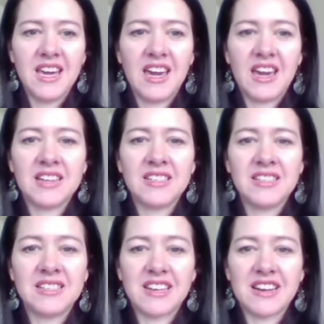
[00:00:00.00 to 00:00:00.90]

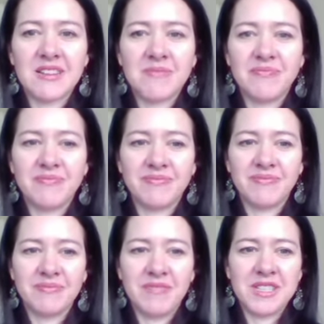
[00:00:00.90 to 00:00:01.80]
And I'm
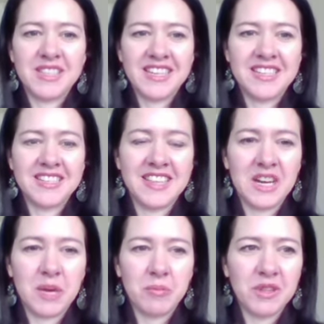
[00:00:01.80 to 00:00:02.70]
excited to
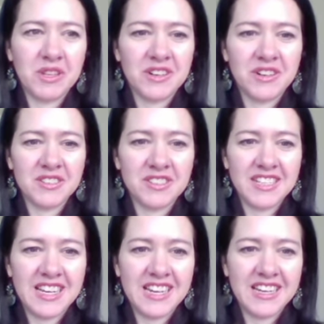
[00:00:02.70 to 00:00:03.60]
say a couple of the girls
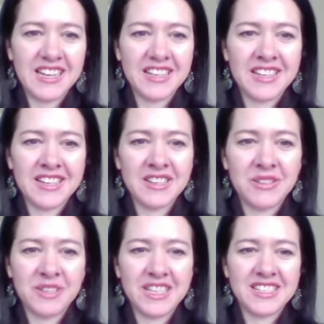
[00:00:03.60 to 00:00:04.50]
are dating again, a
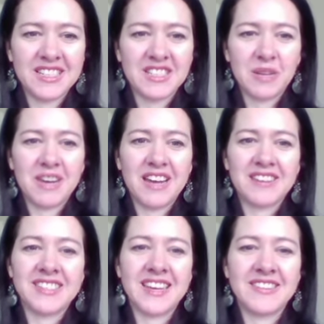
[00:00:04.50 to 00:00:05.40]
good relationship
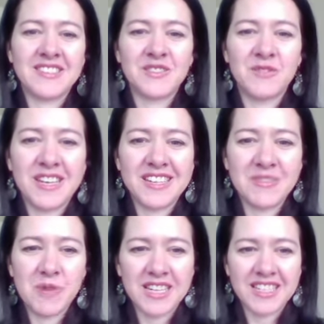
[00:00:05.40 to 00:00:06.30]
now. So that was
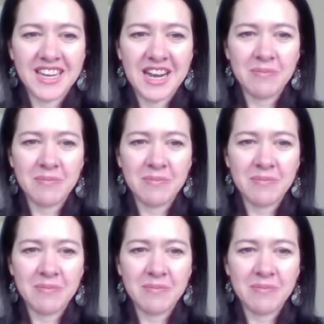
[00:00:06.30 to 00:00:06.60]
fun to watch that